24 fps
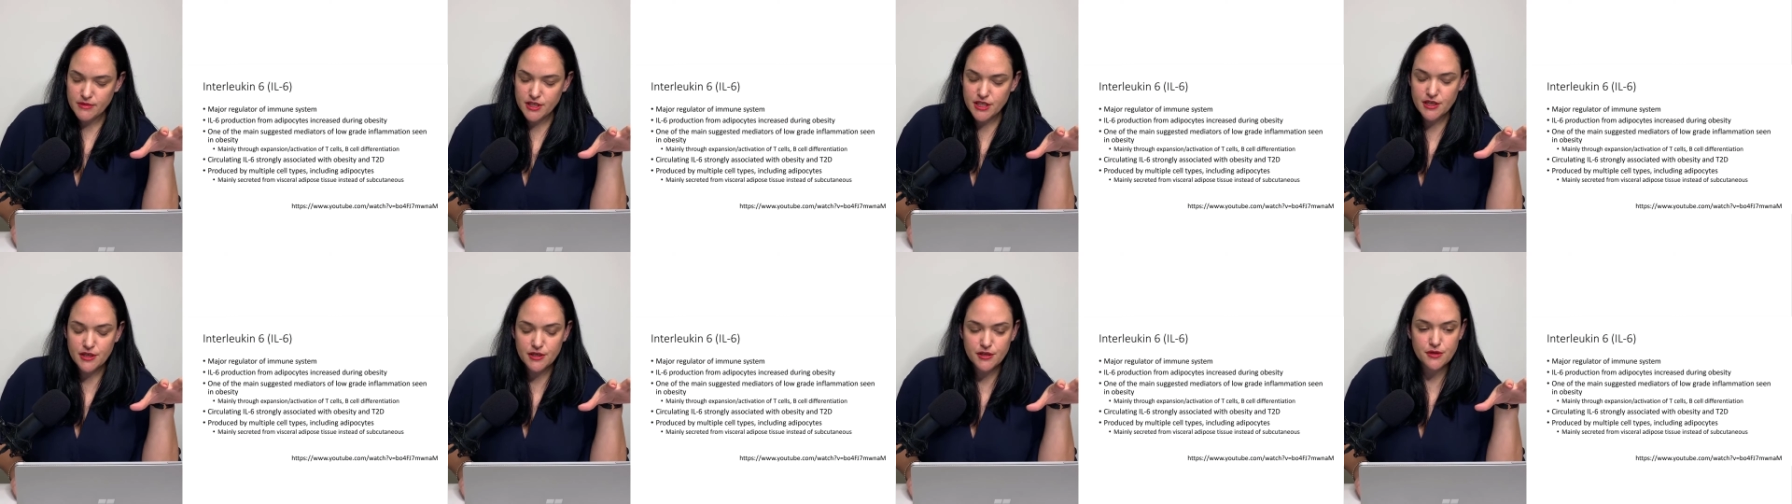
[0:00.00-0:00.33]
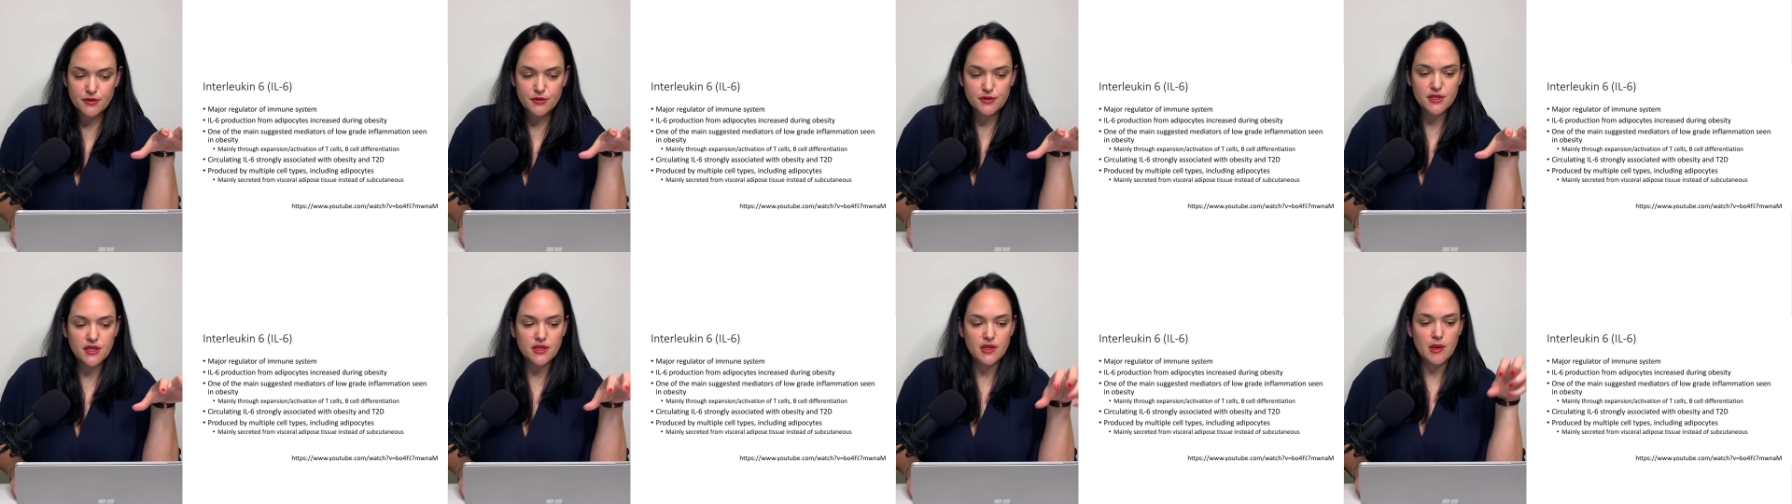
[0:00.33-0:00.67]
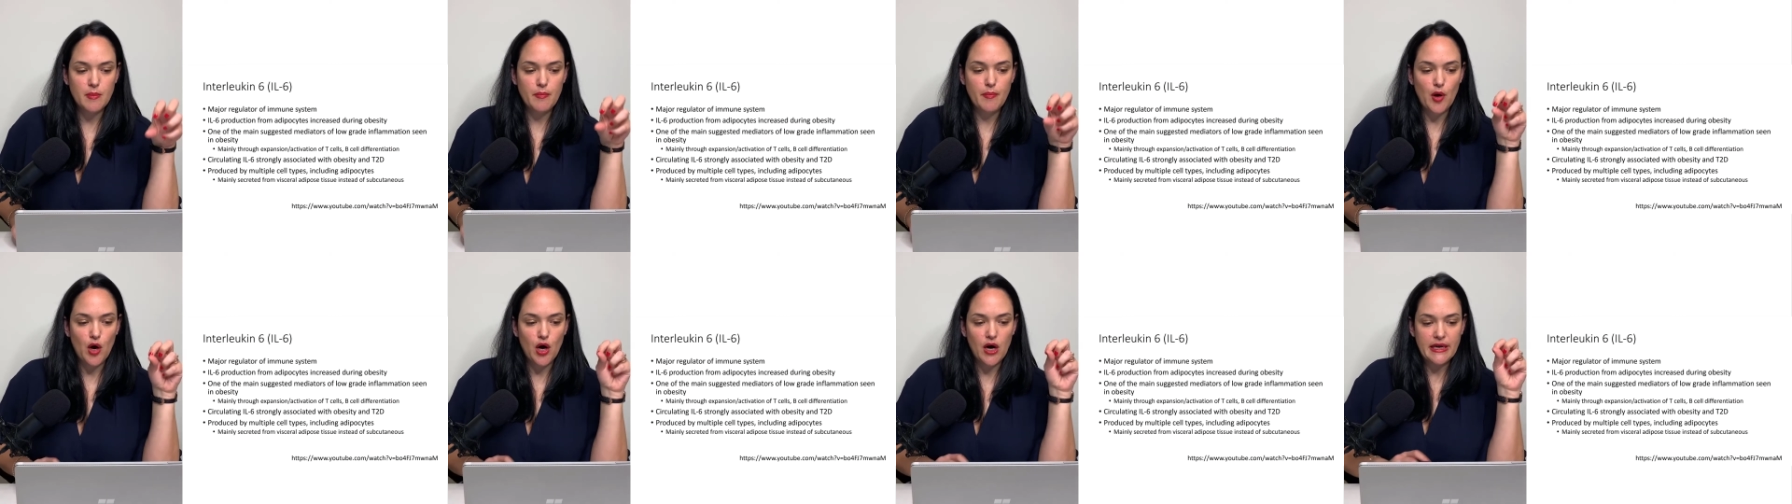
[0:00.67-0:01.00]
tissues in the
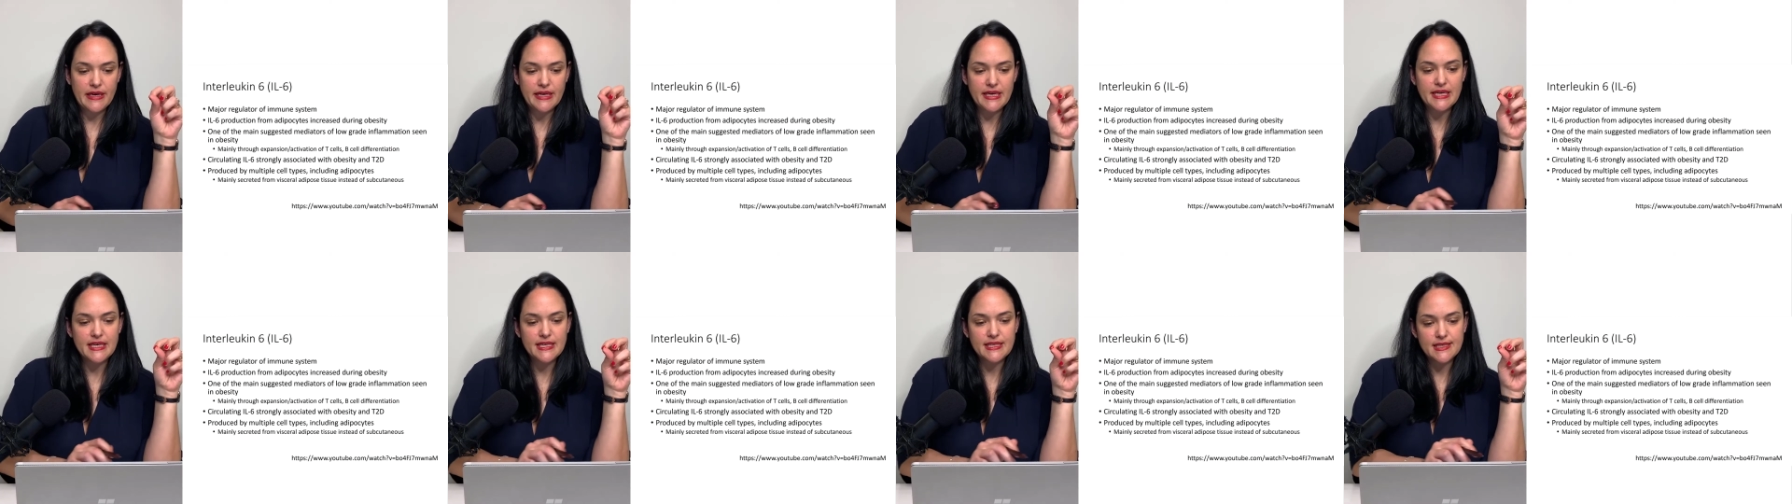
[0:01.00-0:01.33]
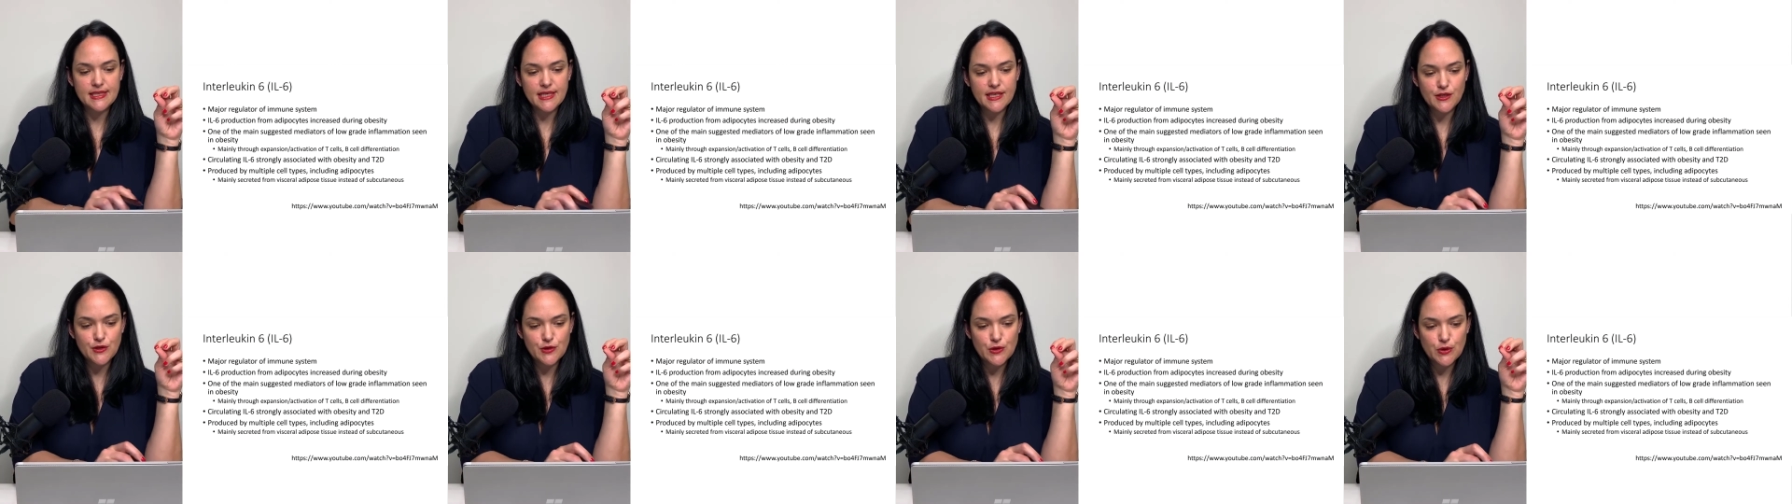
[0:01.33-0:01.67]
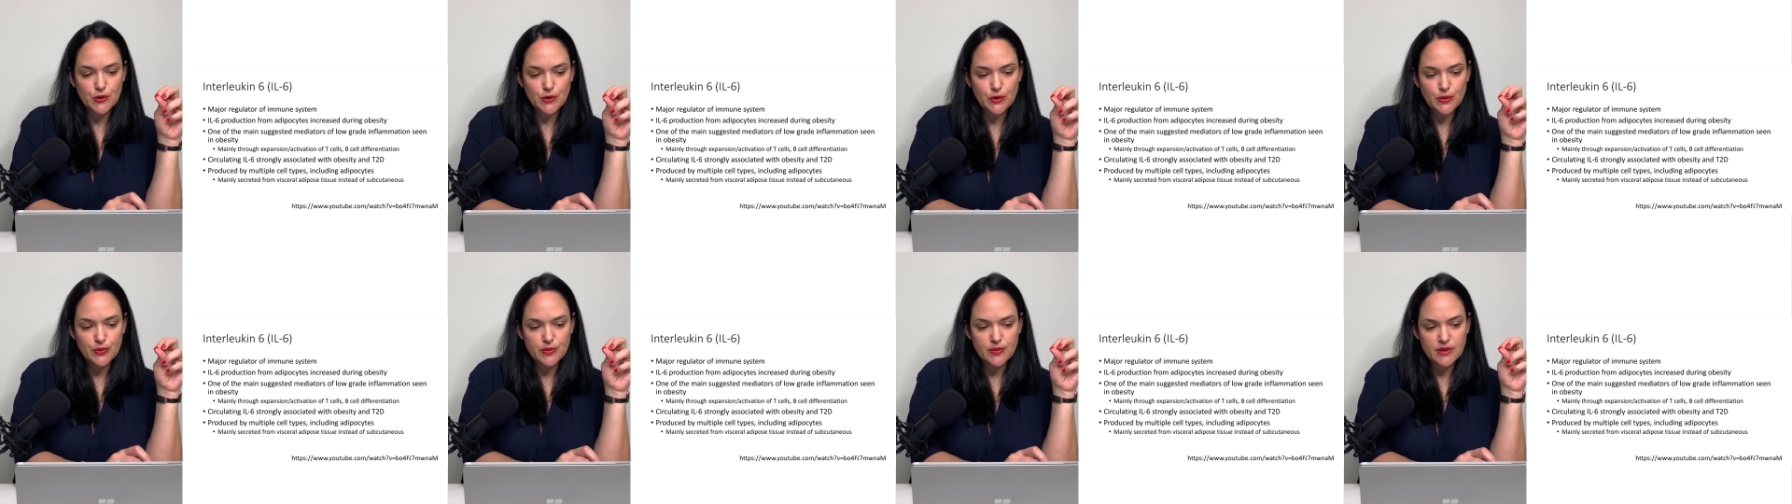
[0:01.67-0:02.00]
body is
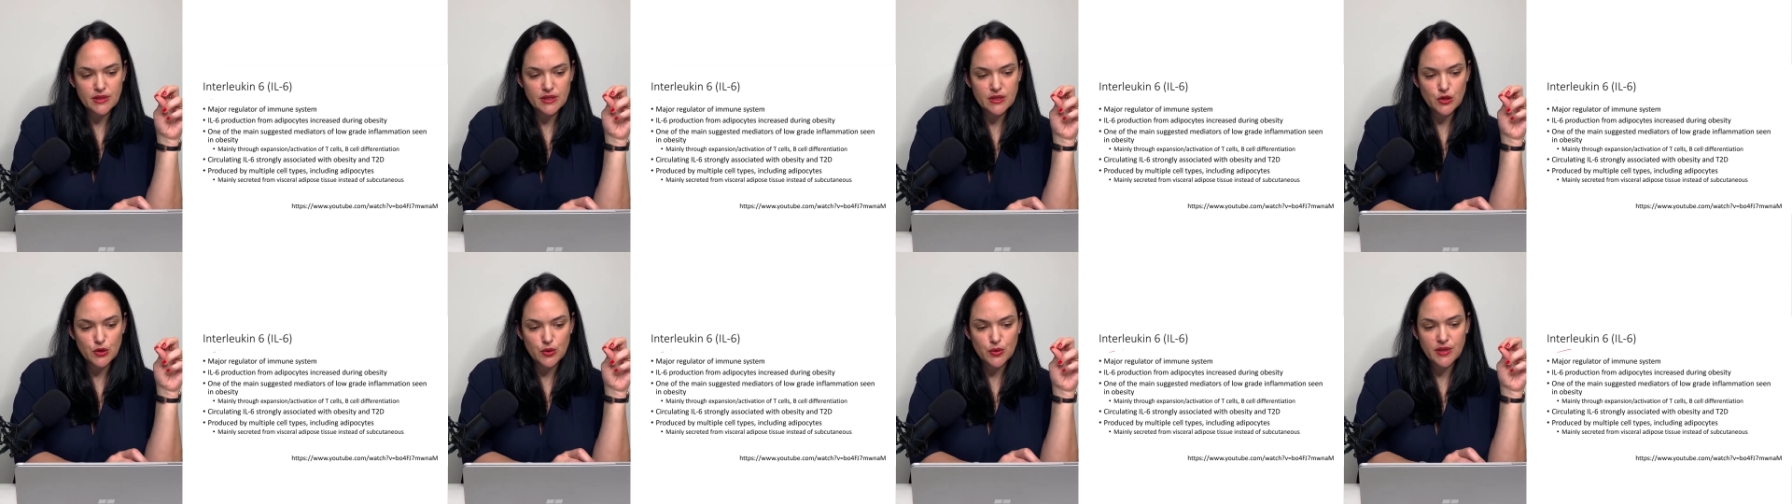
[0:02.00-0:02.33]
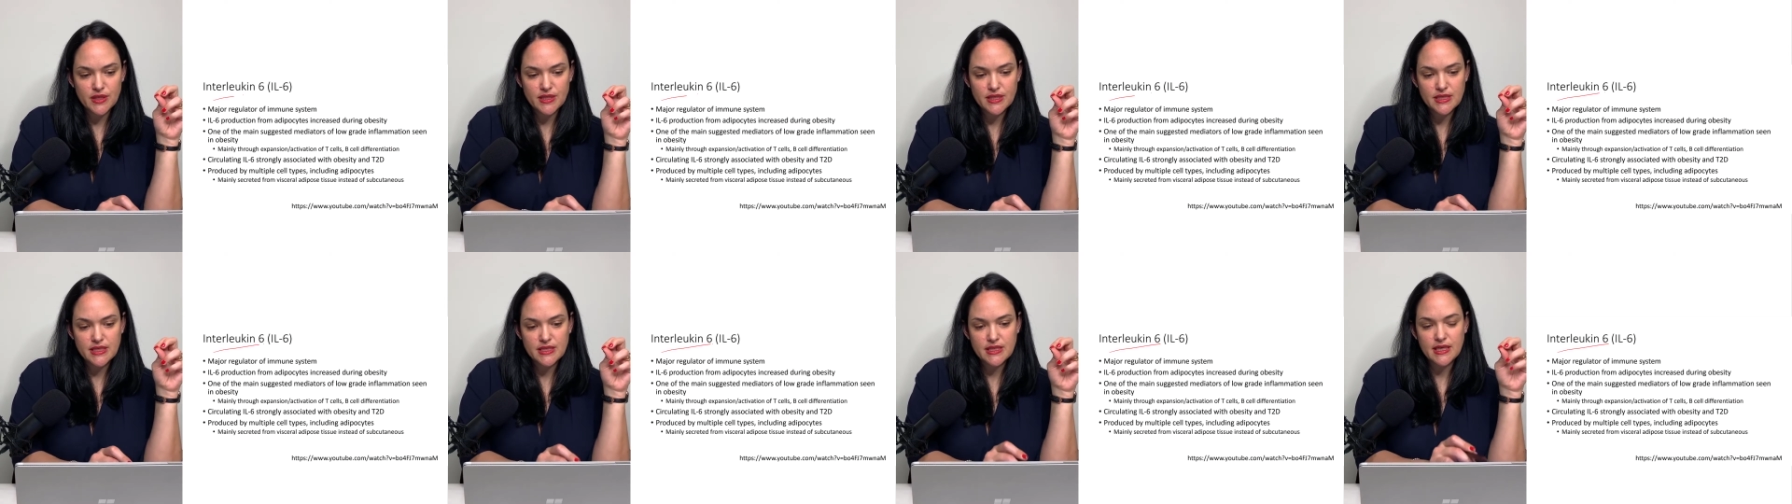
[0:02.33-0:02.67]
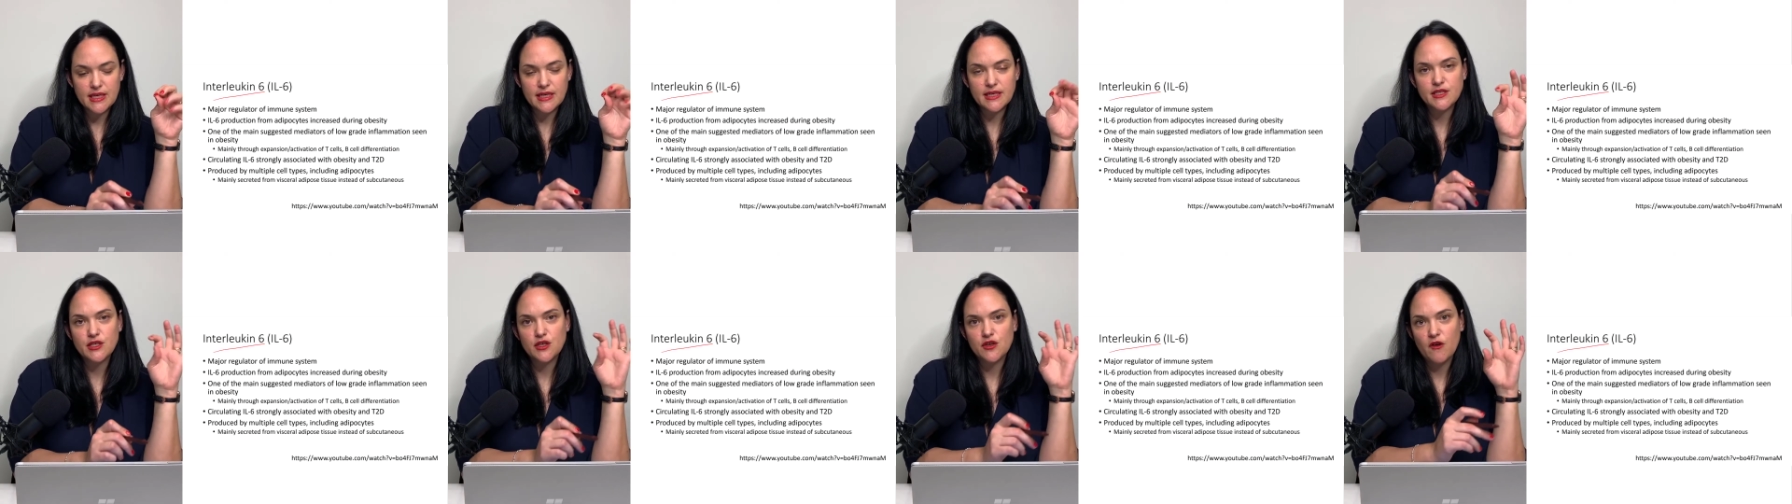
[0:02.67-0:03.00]
interleukin 6,